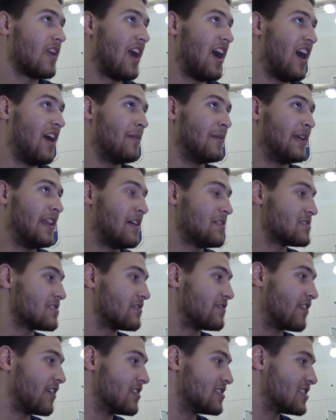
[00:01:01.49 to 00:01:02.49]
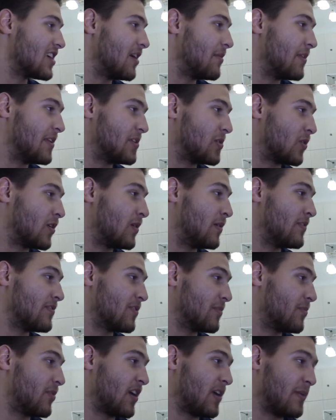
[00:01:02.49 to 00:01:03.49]
I mean, that was the first time in the tournament
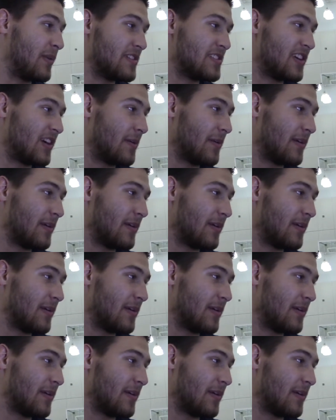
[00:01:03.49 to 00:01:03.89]
for pretty much